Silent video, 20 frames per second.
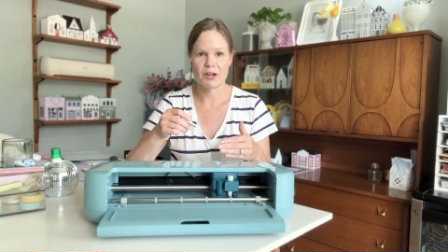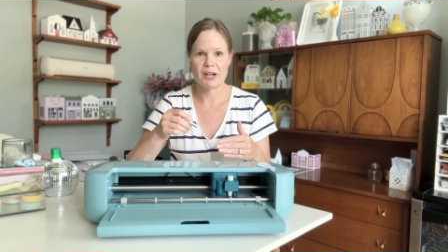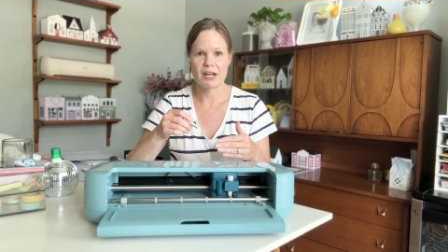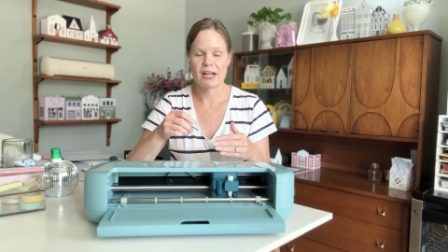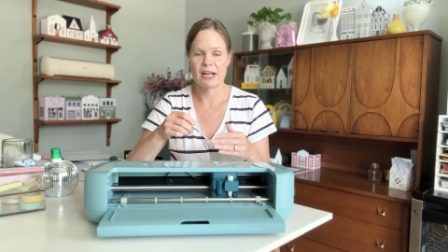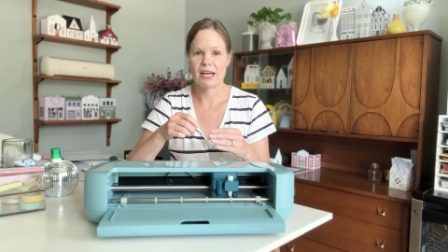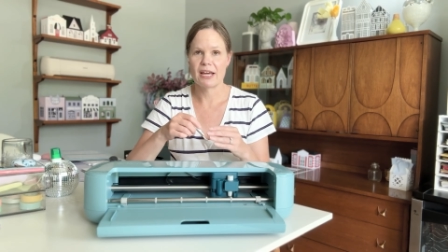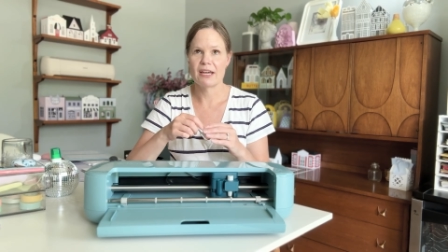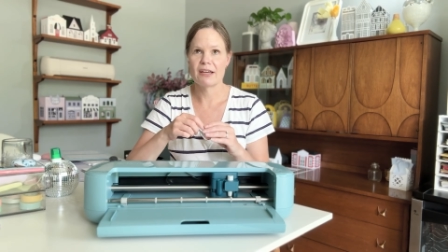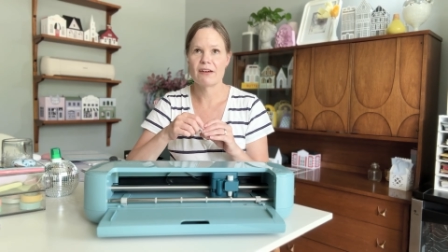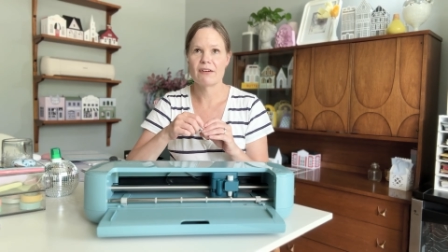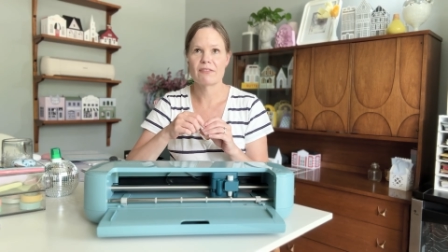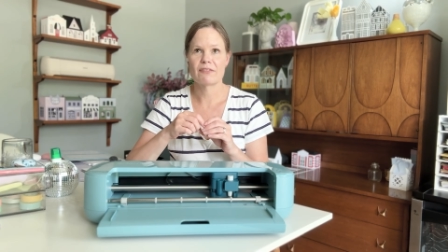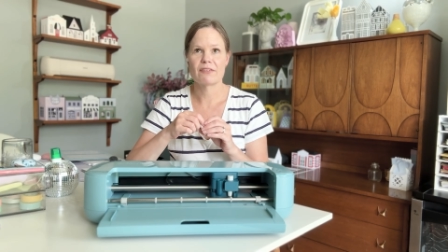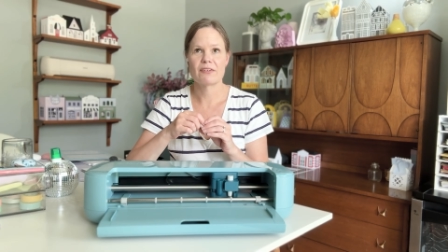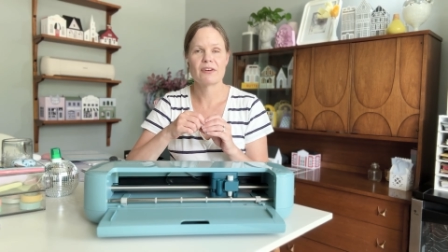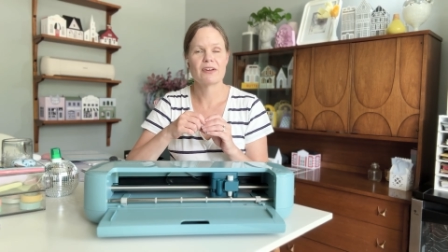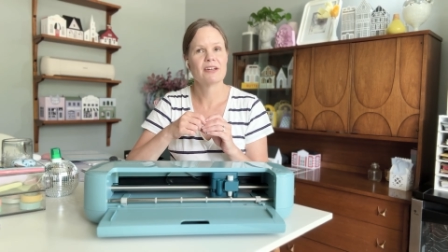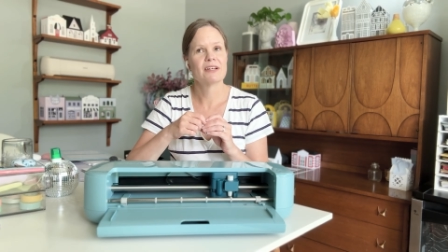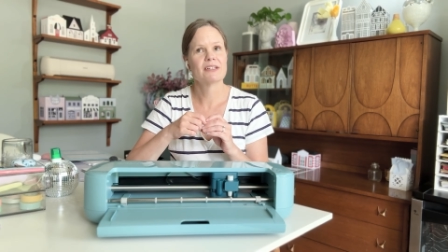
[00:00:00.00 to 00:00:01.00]
And I have
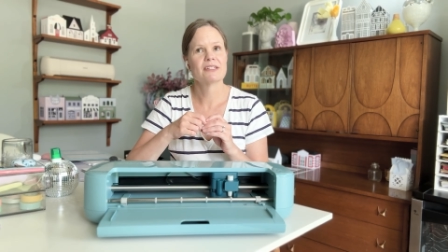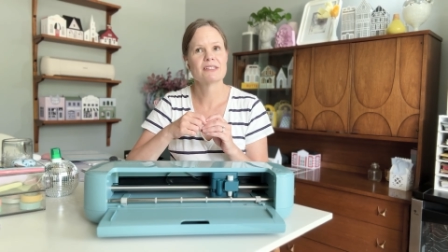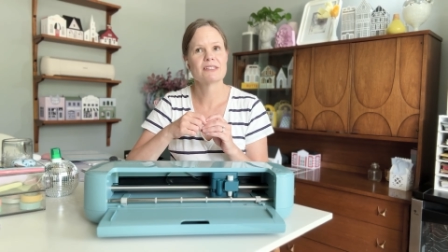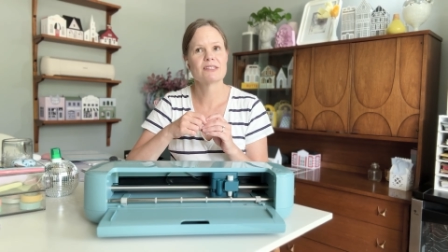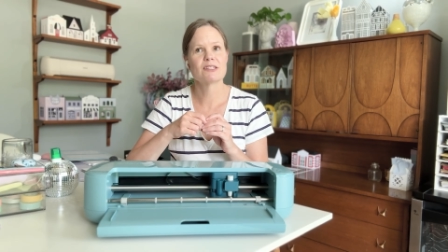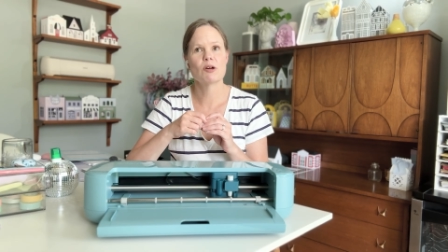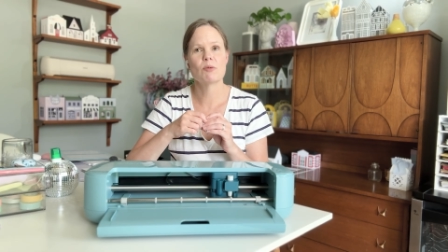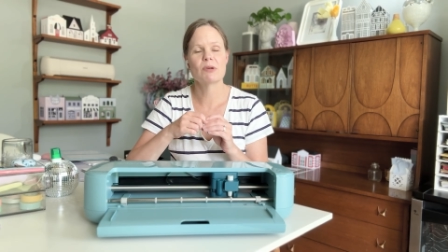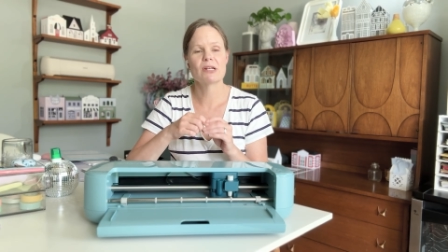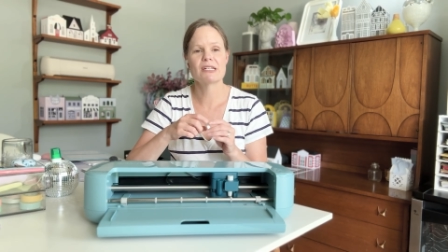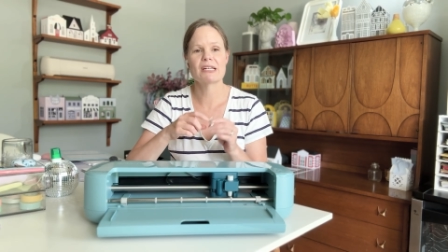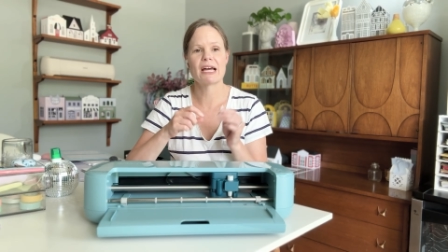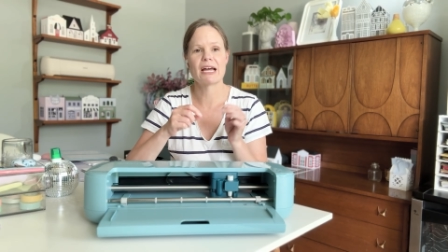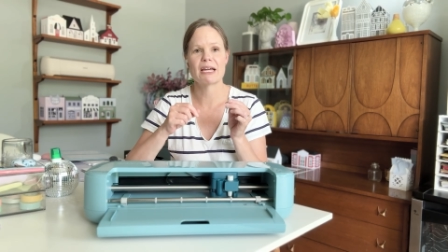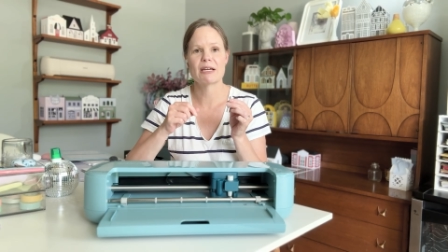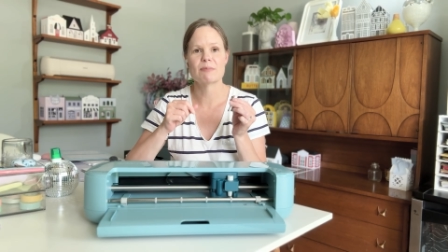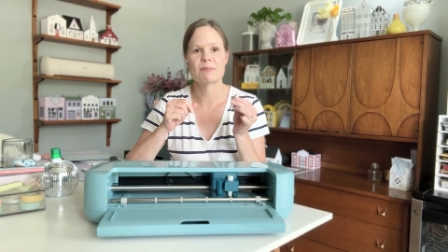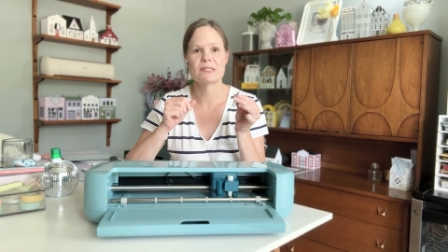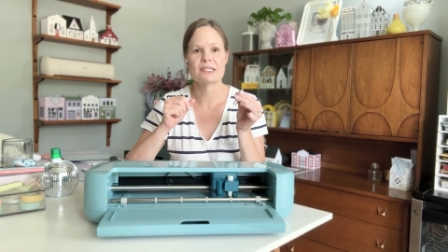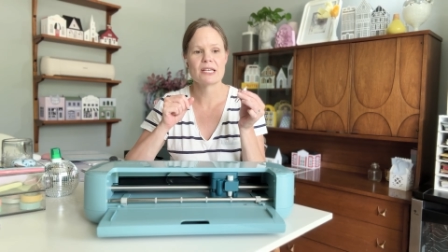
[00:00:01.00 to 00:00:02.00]
so many
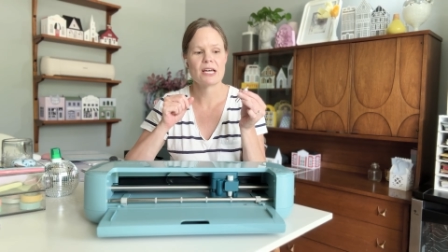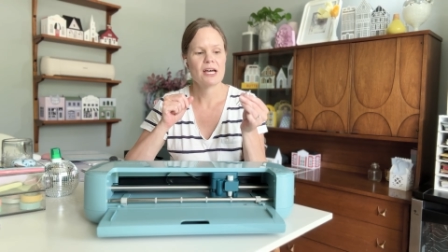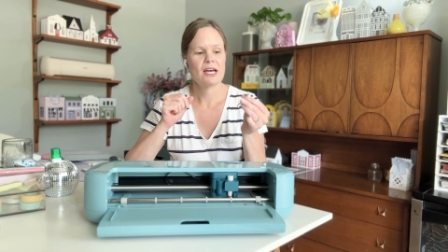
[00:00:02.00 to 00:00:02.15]
times